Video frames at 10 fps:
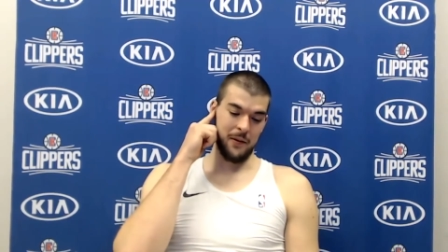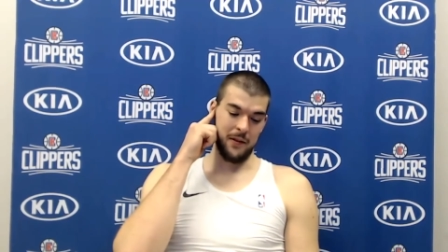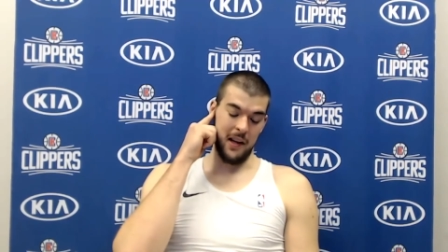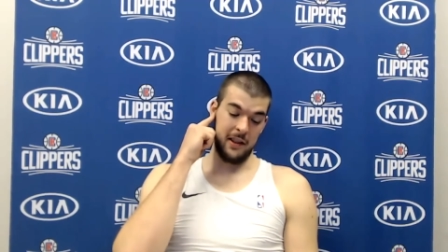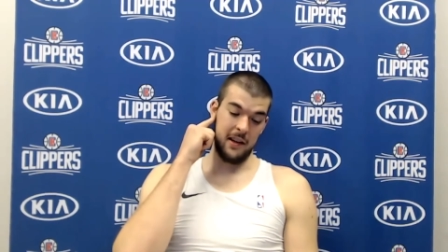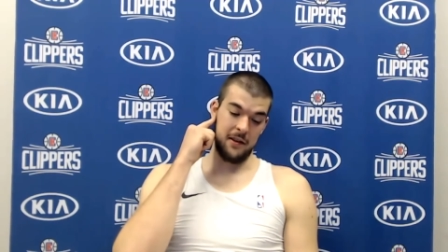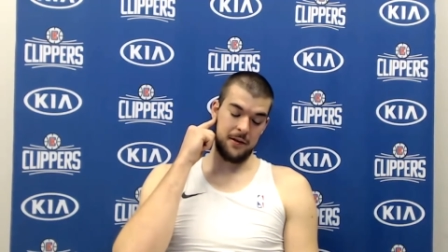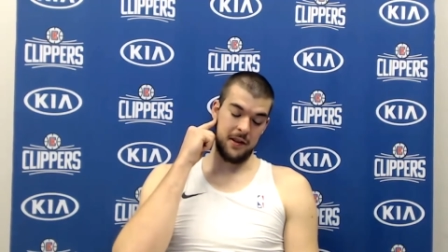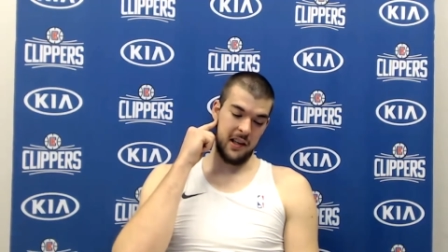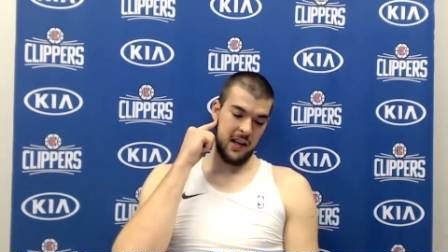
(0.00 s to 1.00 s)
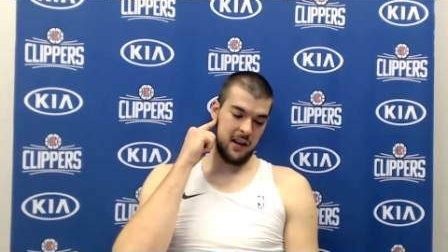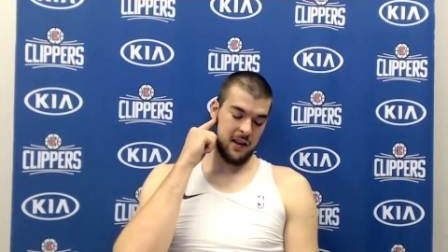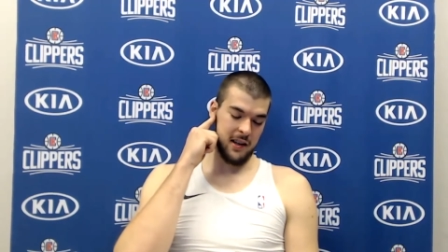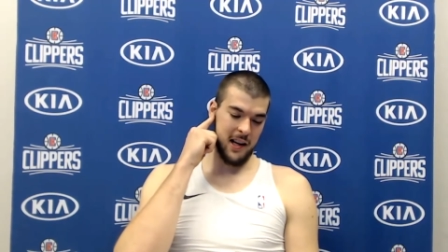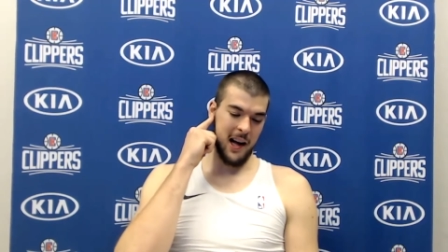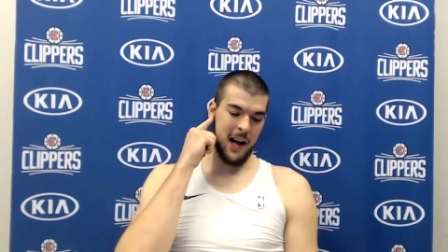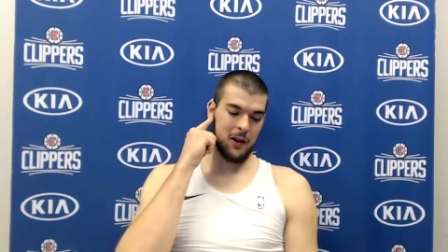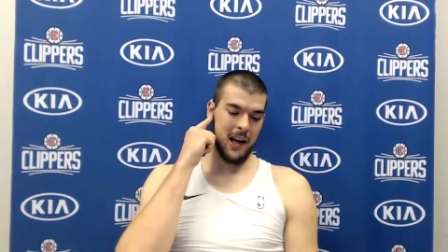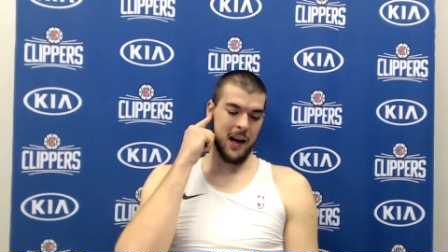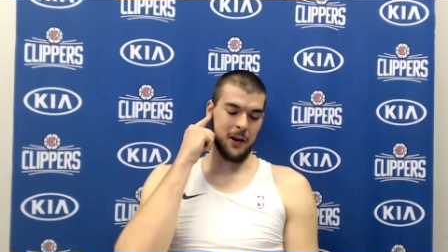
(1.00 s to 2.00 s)
I'll never forget how
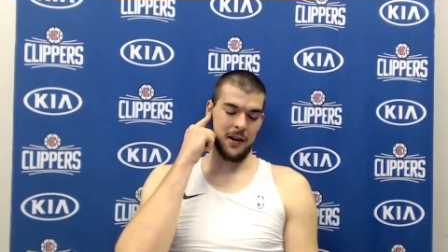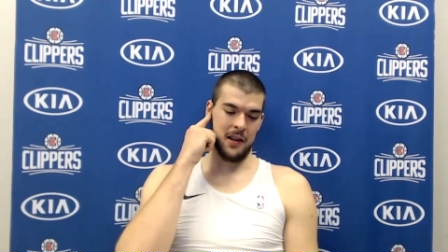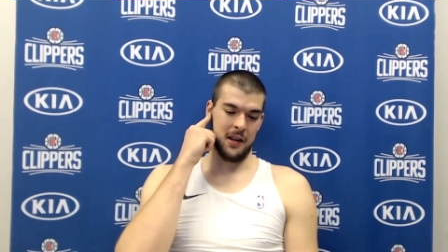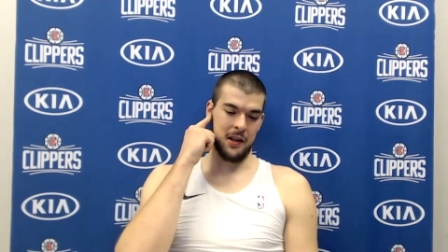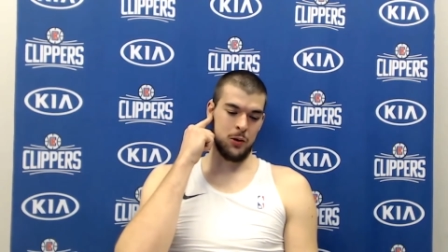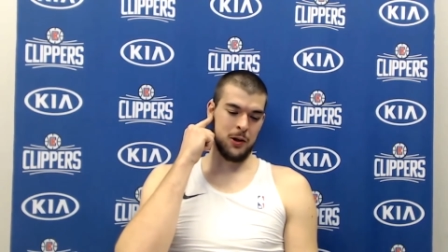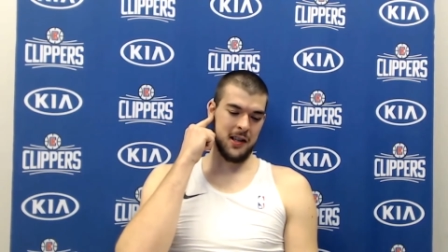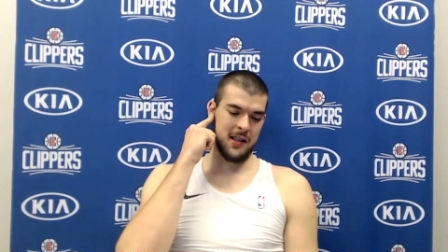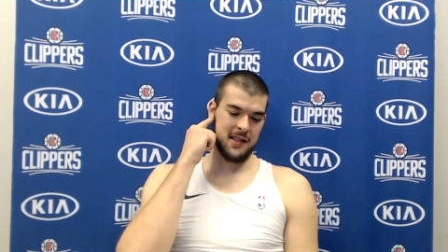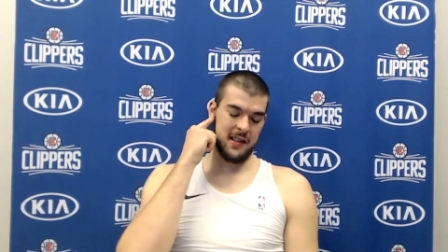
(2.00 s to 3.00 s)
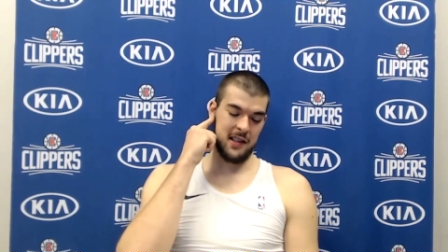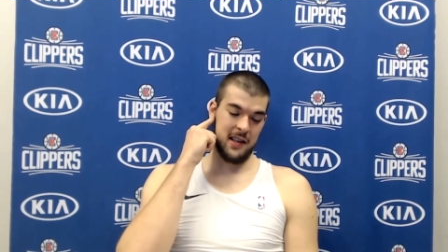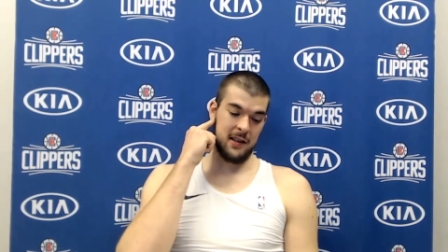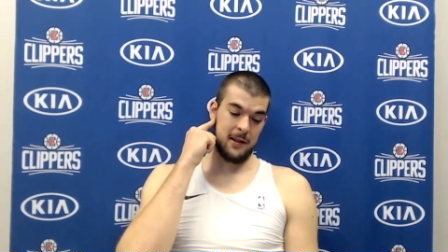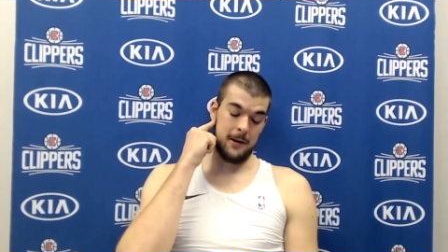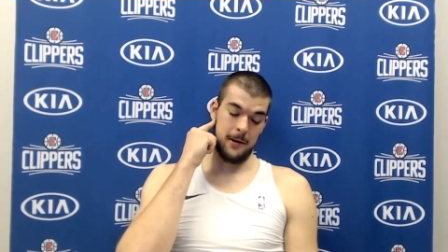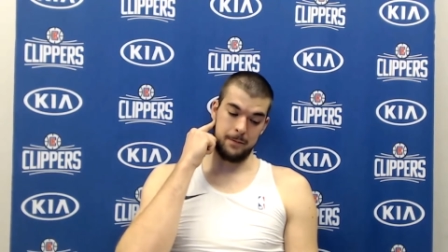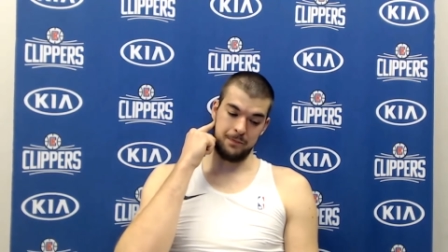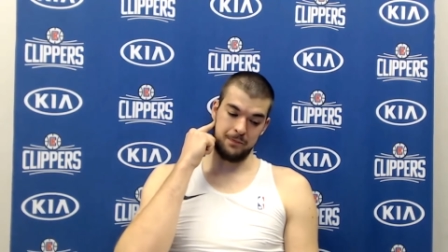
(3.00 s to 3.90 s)
loud it was. And then